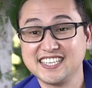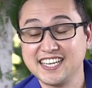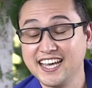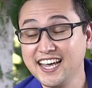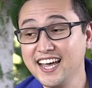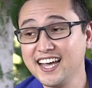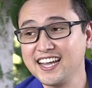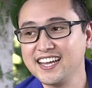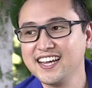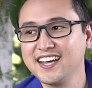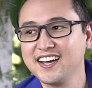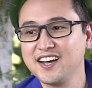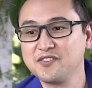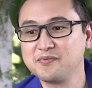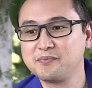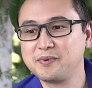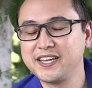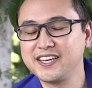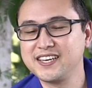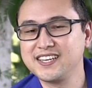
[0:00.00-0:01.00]
Yeah, yeah,
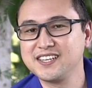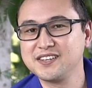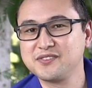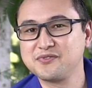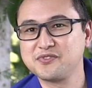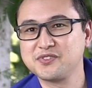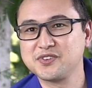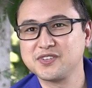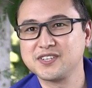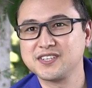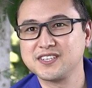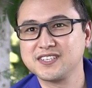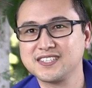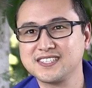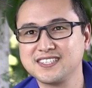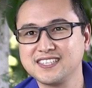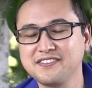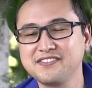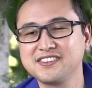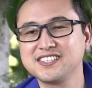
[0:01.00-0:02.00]
I've been here for
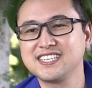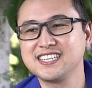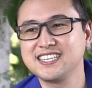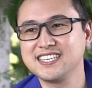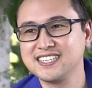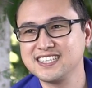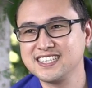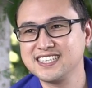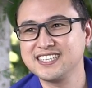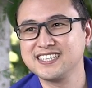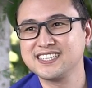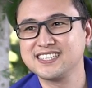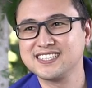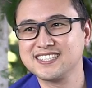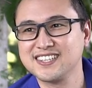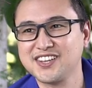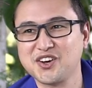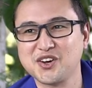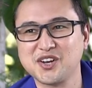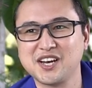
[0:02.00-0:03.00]
17 years,
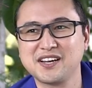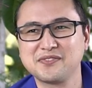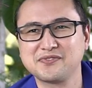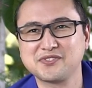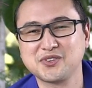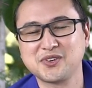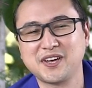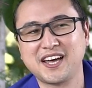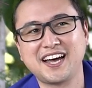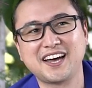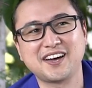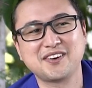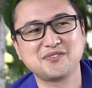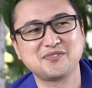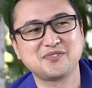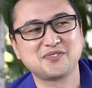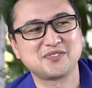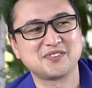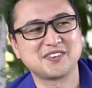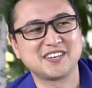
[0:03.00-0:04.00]
long enough to have
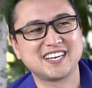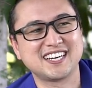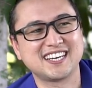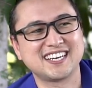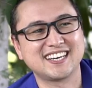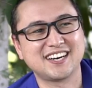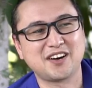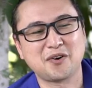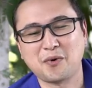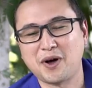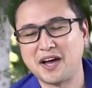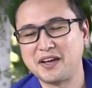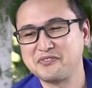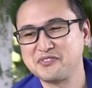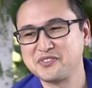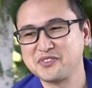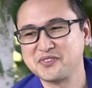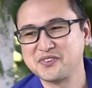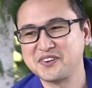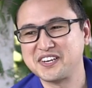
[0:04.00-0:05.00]
uh, a wife
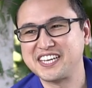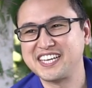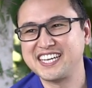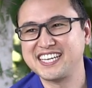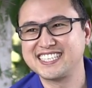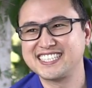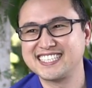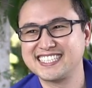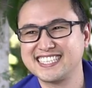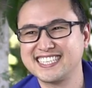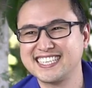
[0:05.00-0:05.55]
and three kids.